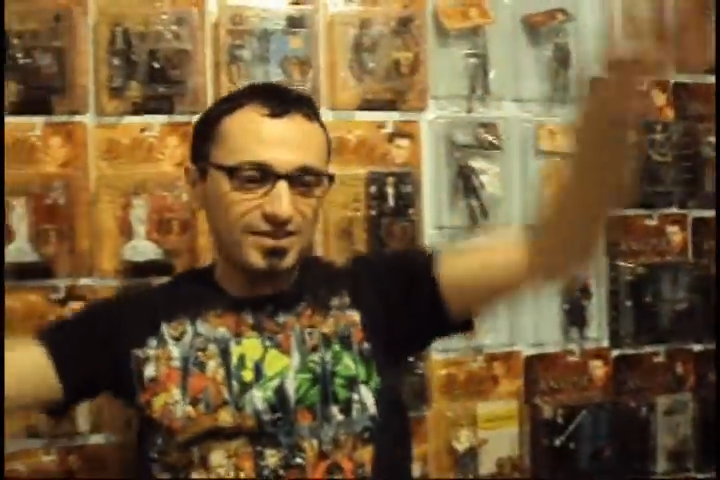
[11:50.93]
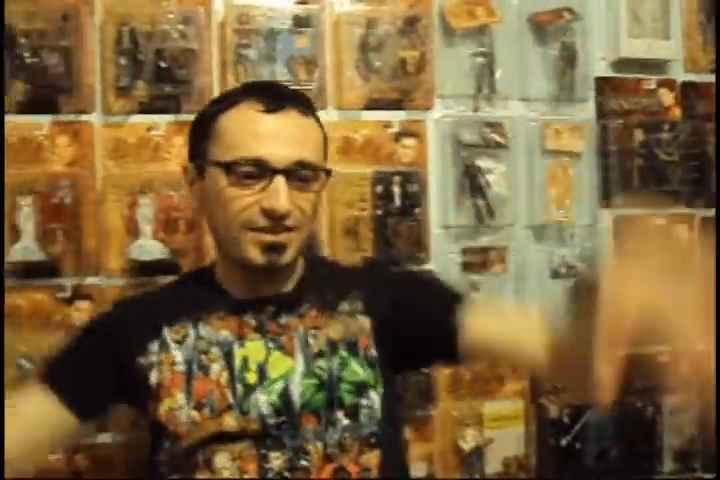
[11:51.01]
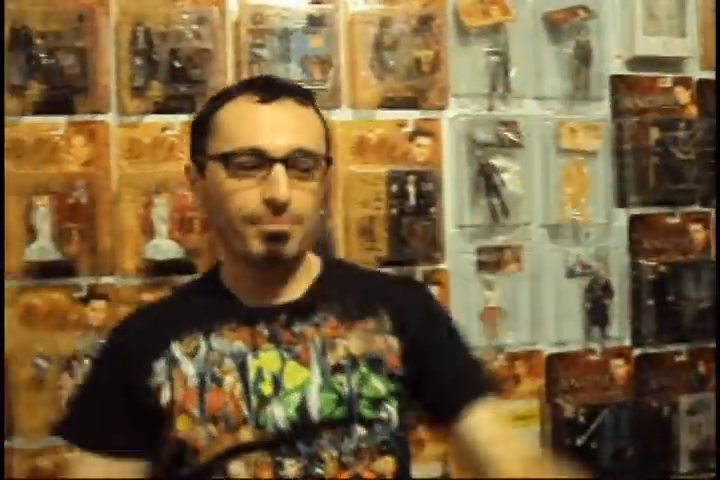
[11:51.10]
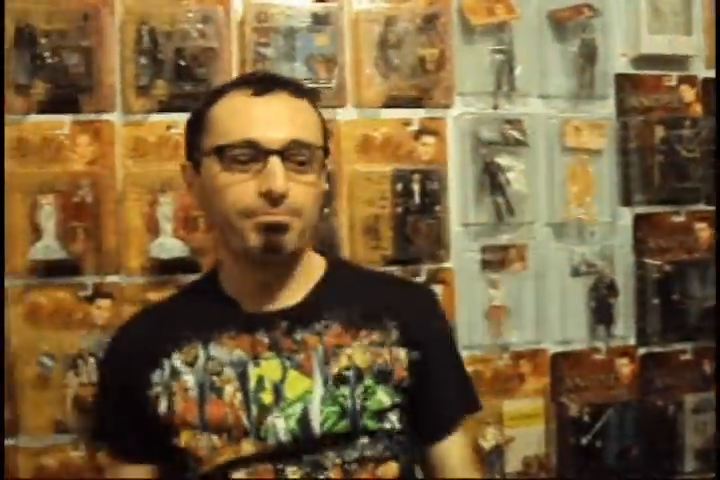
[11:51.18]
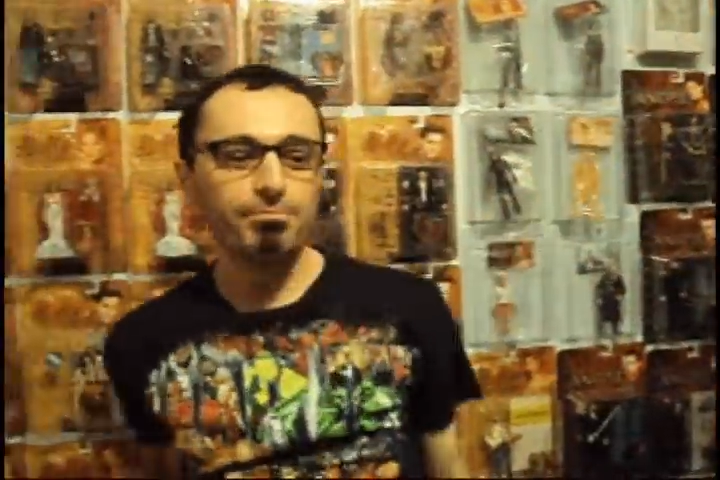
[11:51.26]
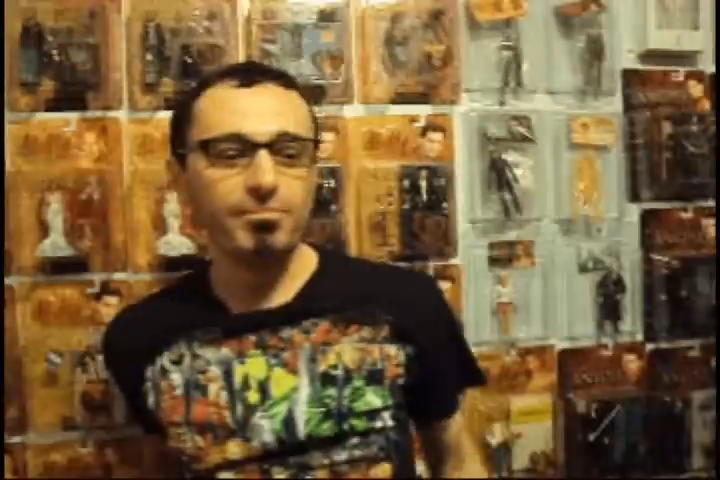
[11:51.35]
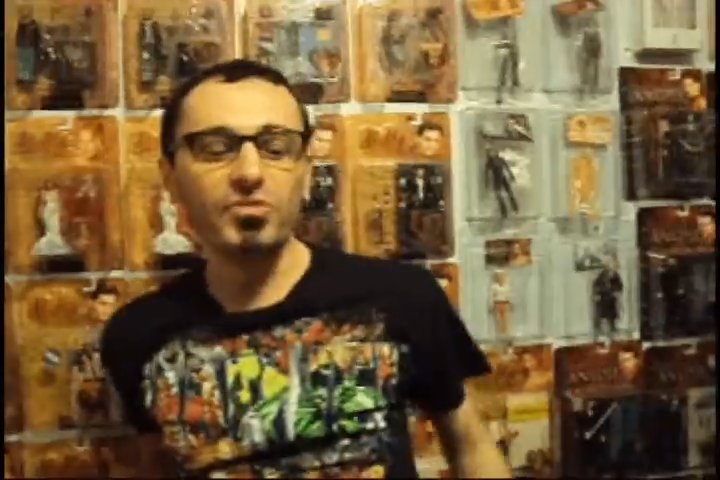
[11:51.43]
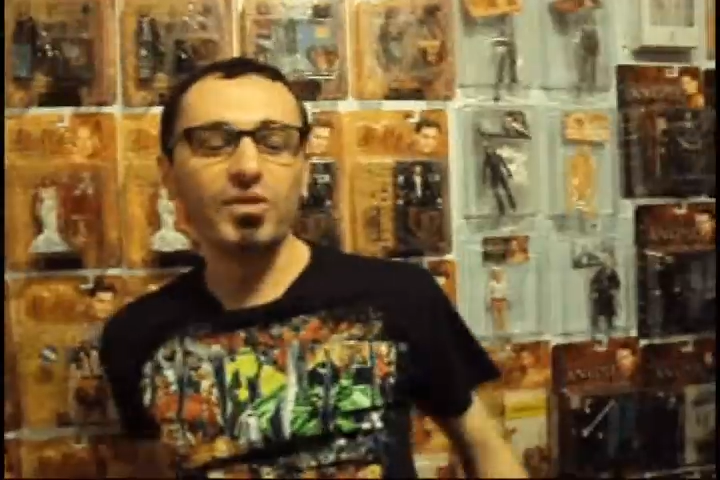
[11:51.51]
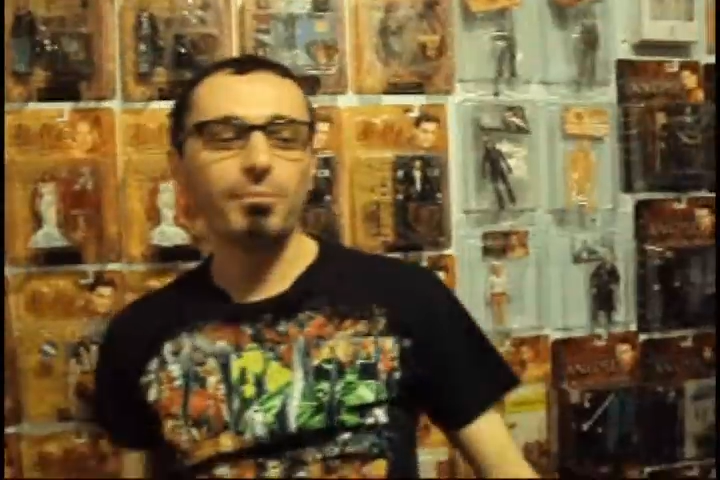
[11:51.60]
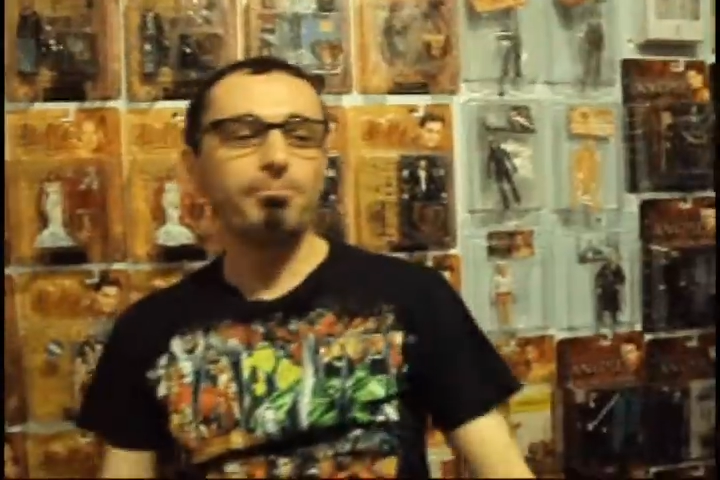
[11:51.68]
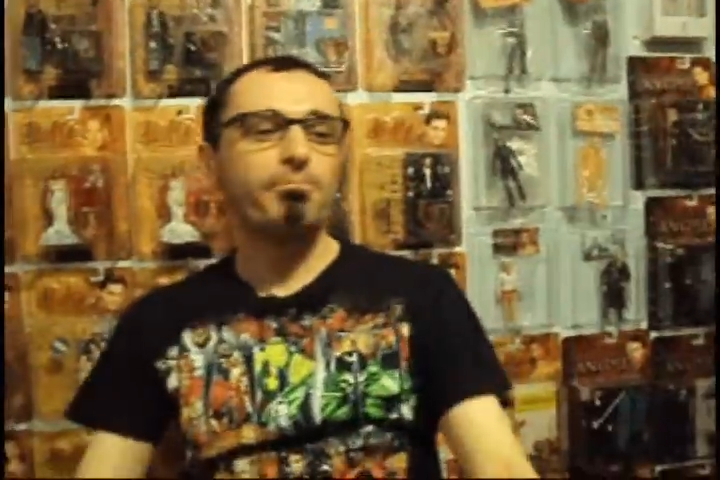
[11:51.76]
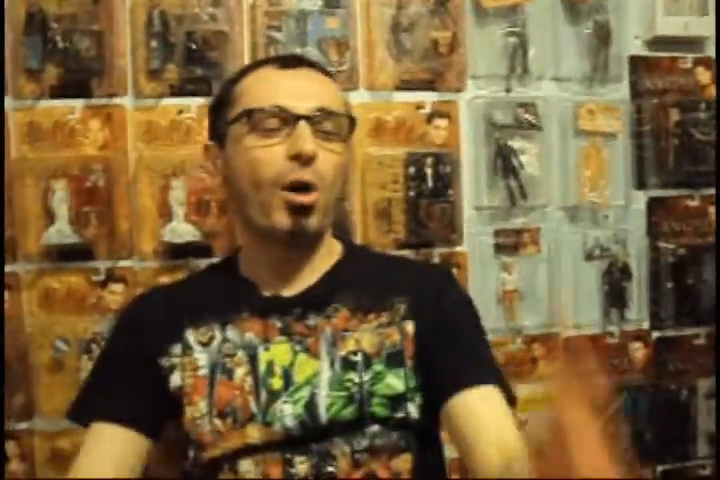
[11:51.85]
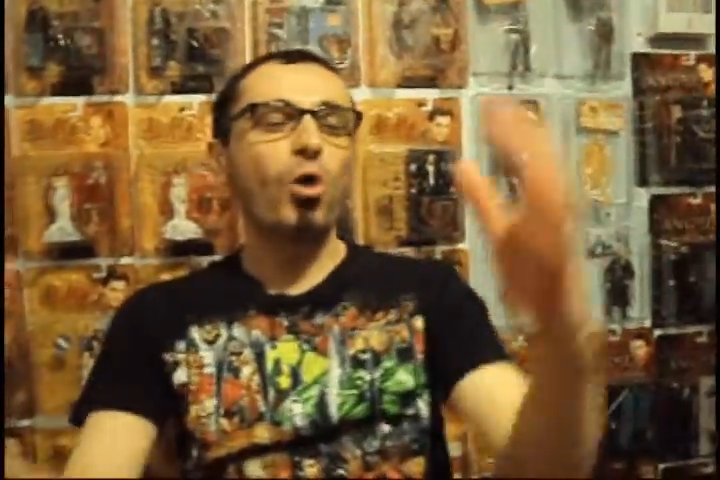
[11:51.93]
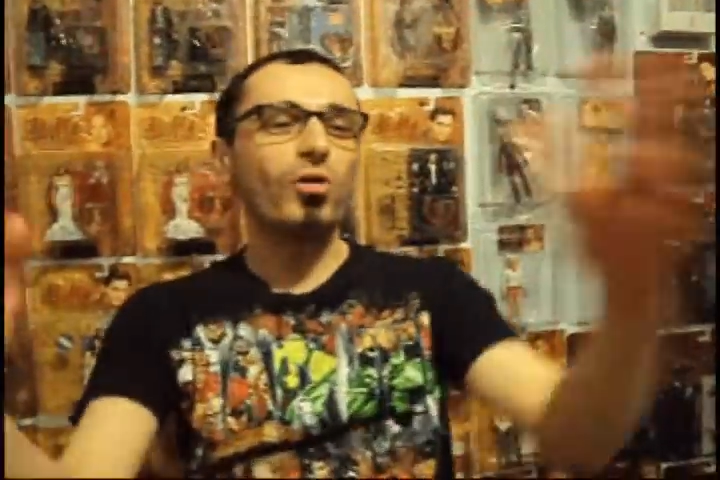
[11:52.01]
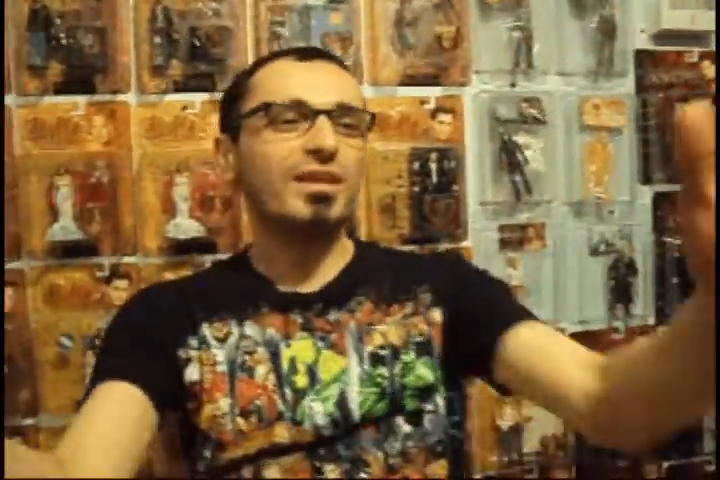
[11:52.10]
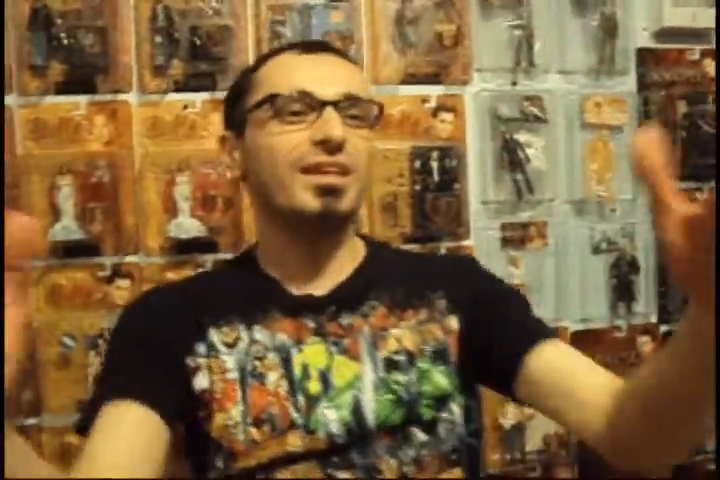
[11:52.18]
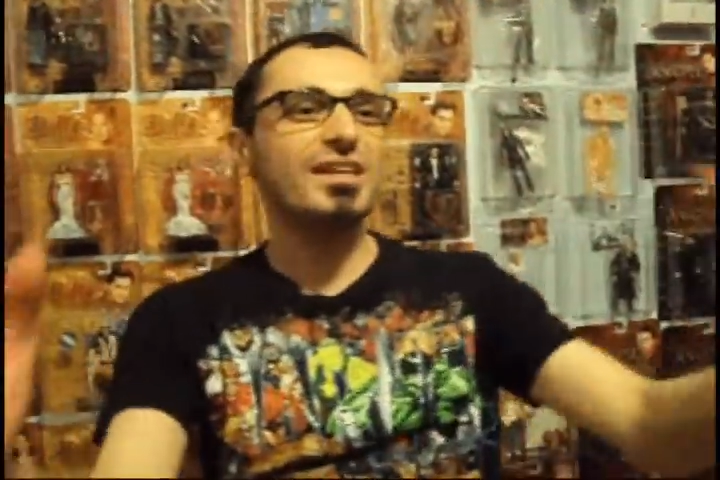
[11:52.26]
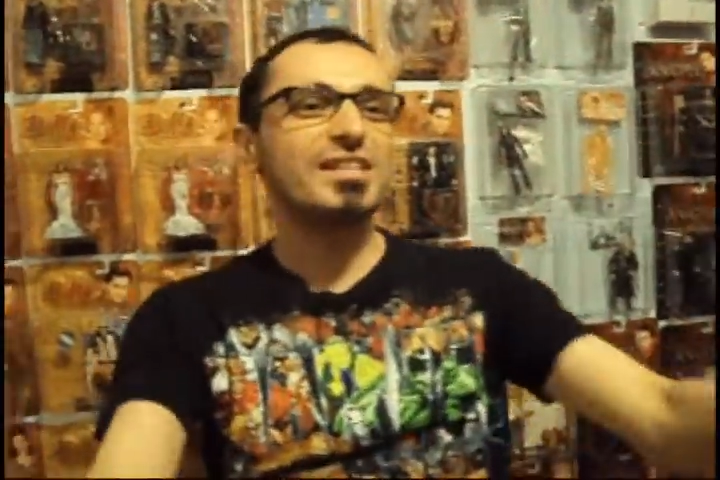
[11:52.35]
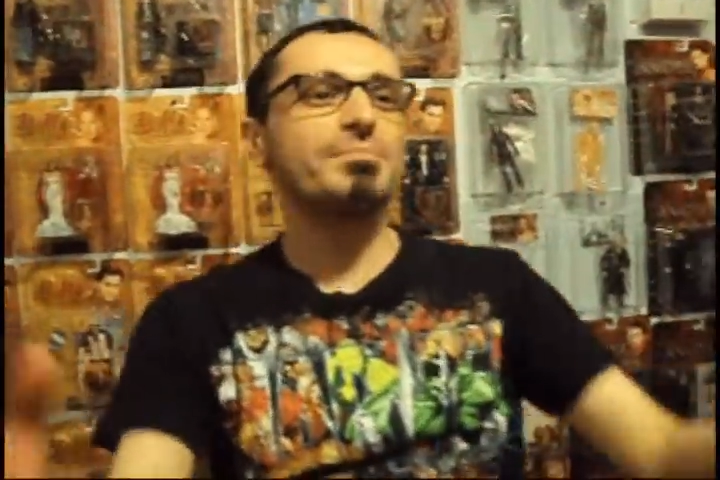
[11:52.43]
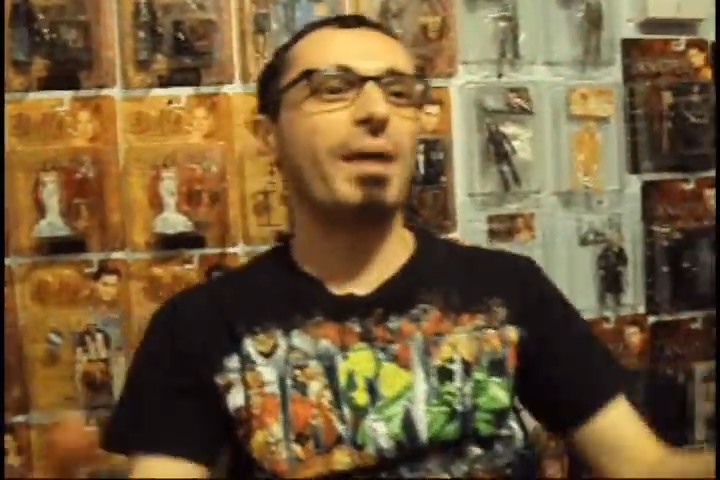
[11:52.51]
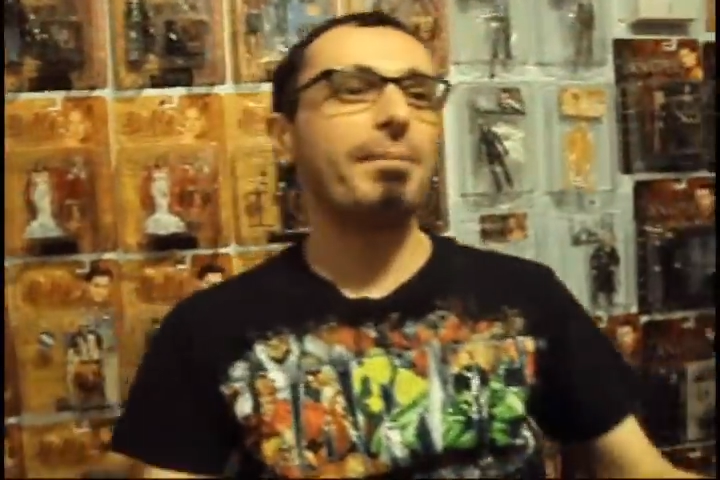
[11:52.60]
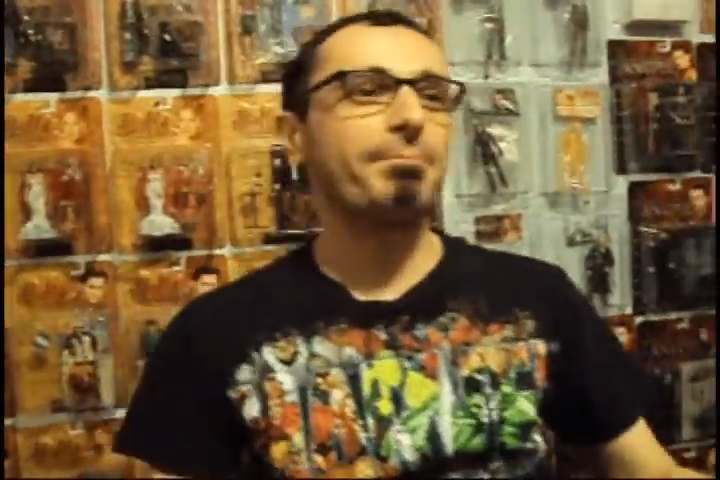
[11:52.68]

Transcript: He is he